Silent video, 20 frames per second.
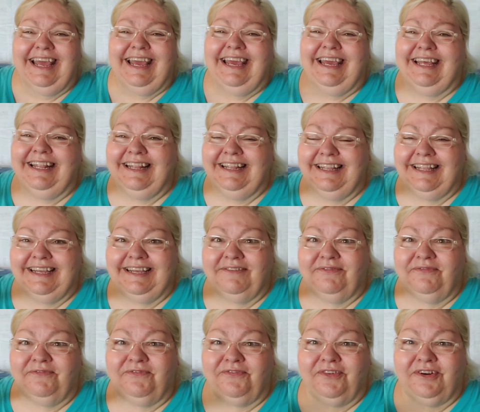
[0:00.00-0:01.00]
in the
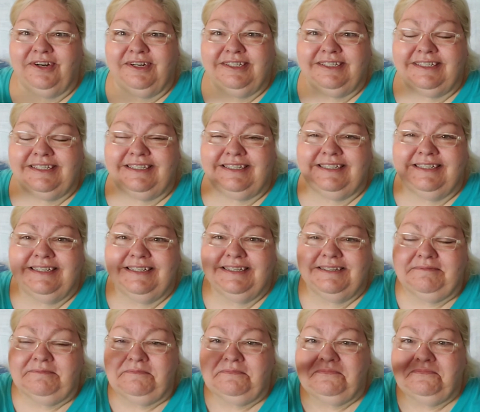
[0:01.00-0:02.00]
first
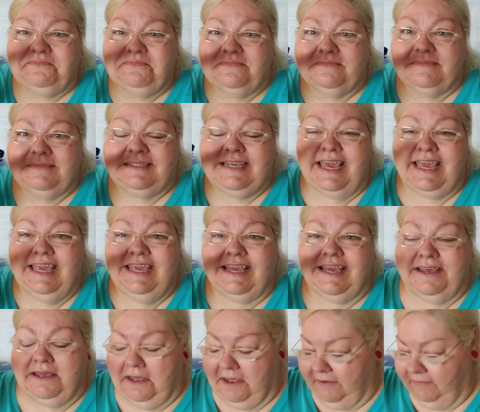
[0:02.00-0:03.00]
take
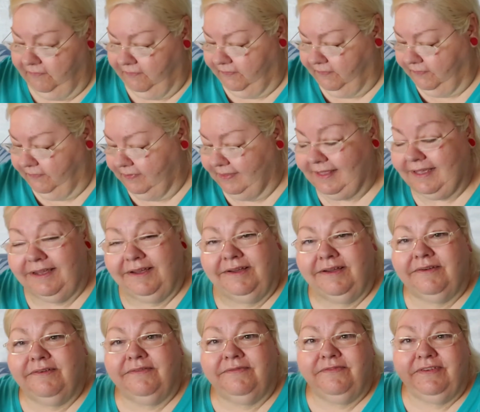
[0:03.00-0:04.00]
of
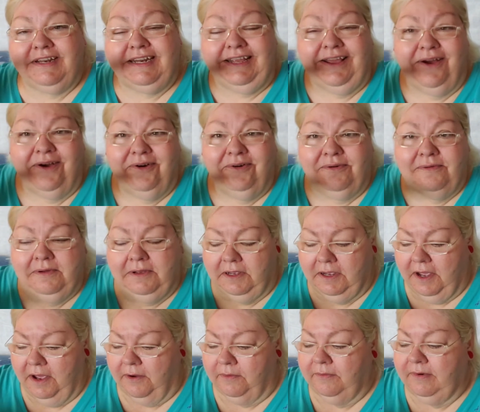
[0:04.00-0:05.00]
the video
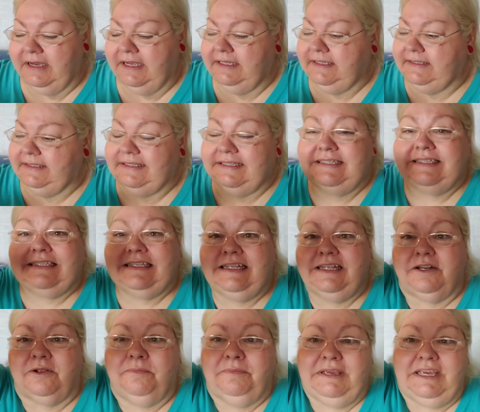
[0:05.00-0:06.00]
was this
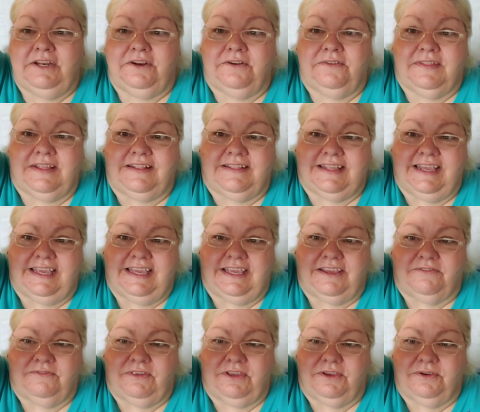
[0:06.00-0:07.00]
little meter that they
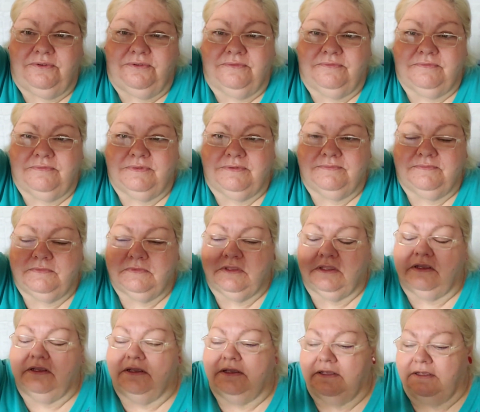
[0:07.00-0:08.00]
give you.
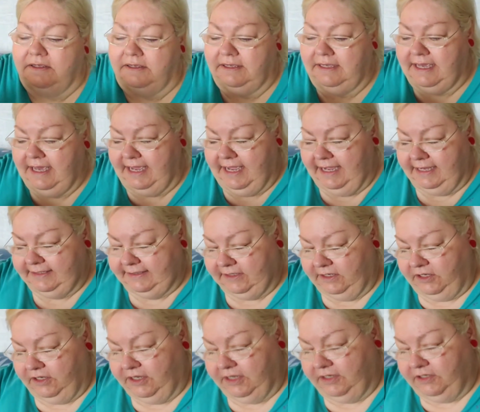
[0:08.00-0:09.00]
Okay, so
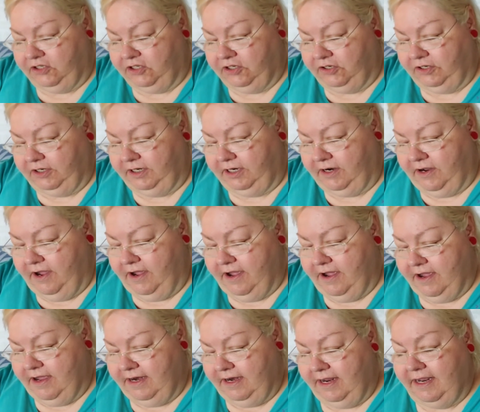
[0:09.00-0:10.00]
you can turn it
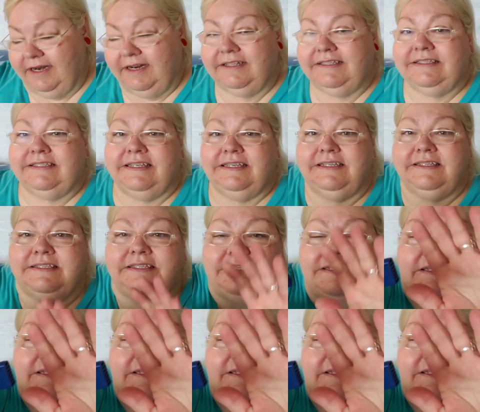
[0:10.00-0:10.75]
on and it says